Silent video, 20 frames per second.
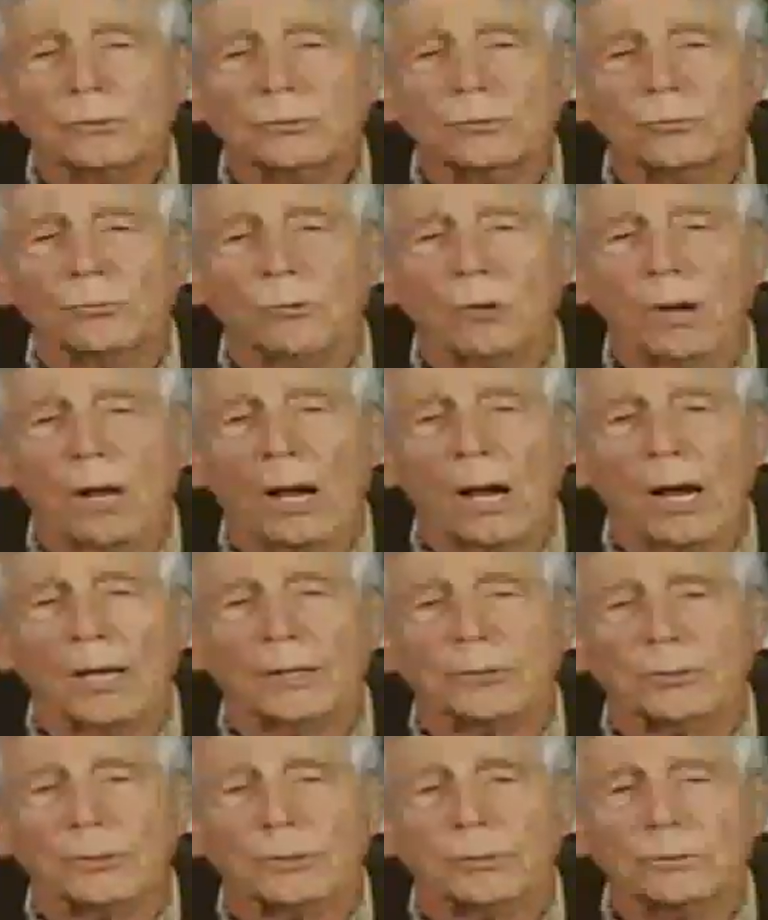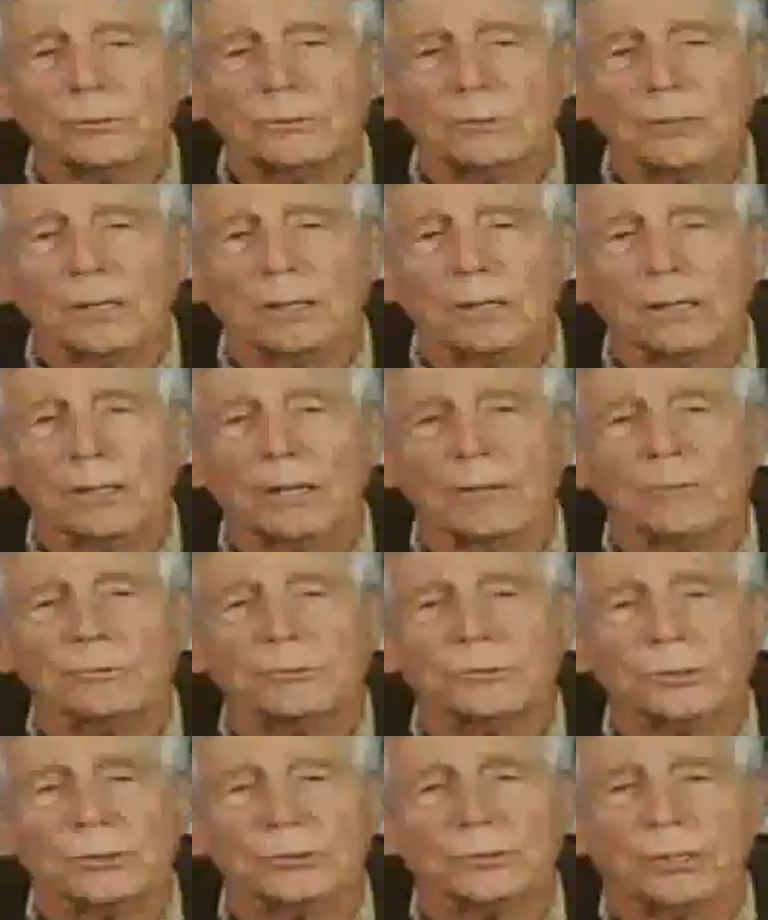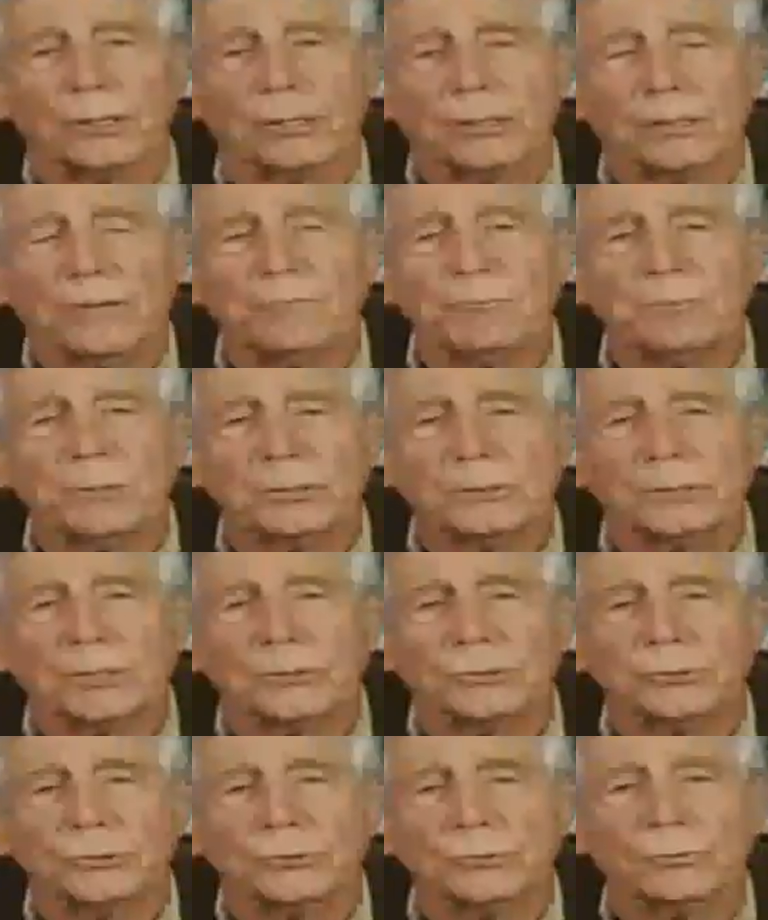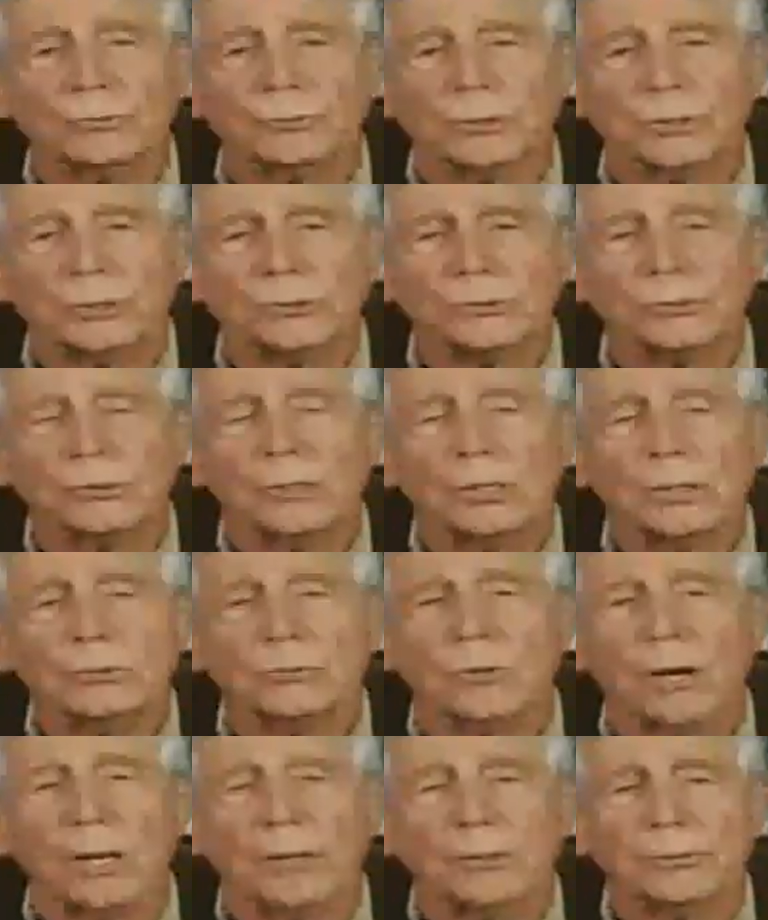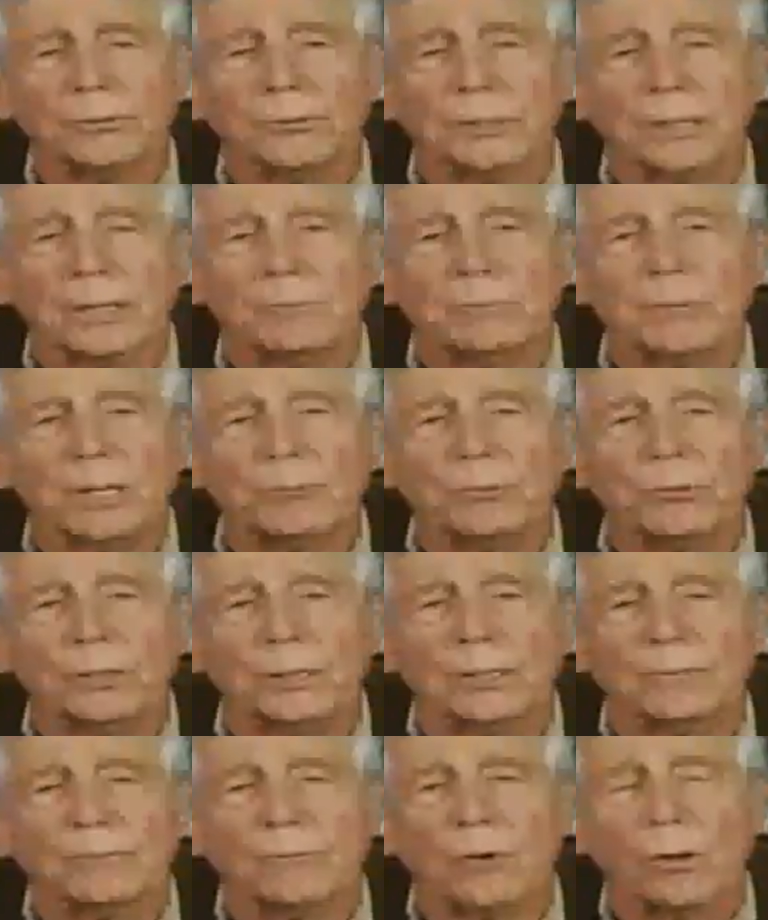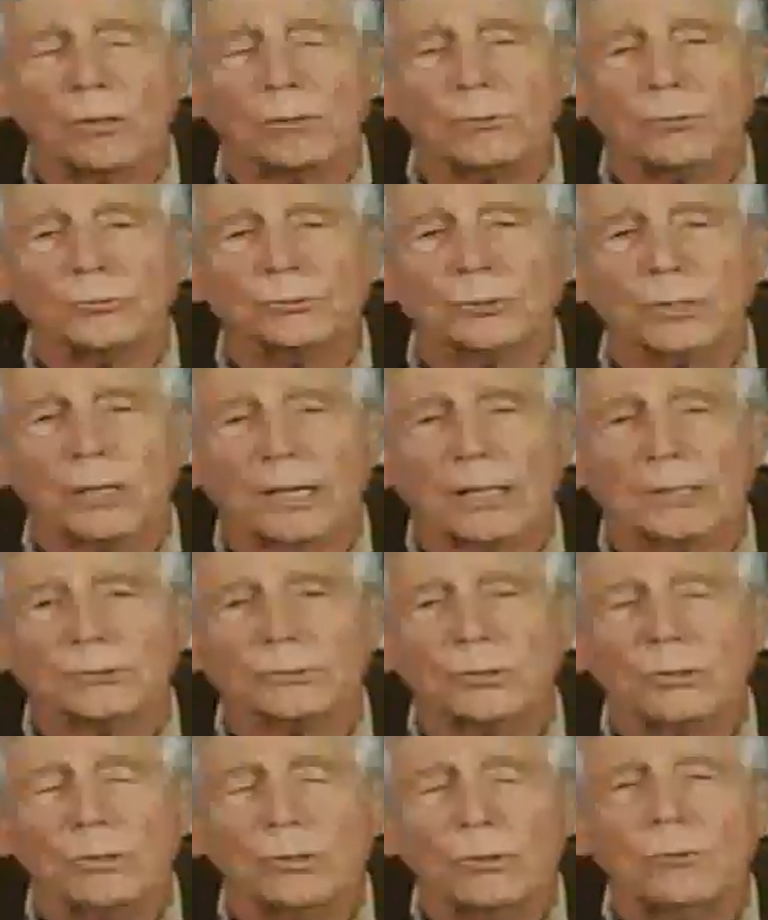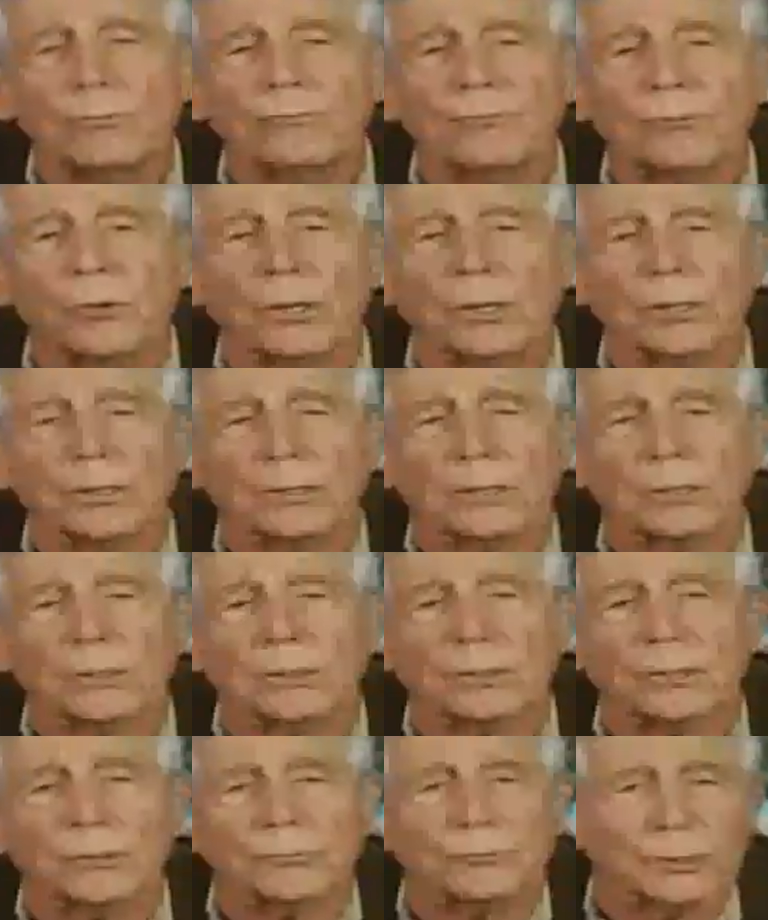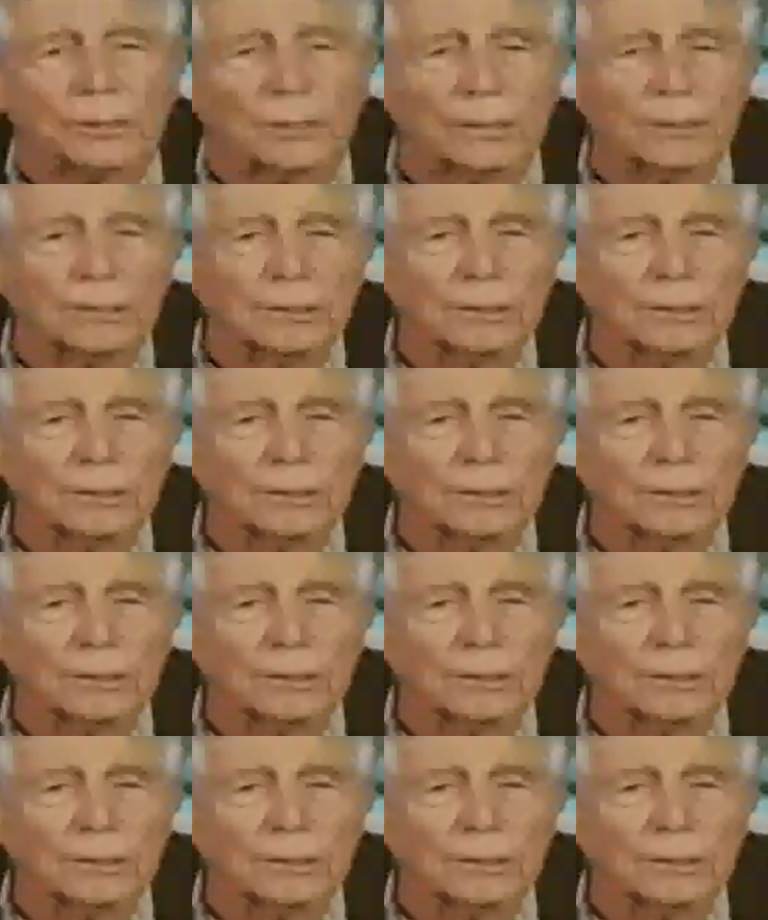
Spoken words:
to honor, since our government doesn't do this, to honor the memory of all those guys who fought in our country.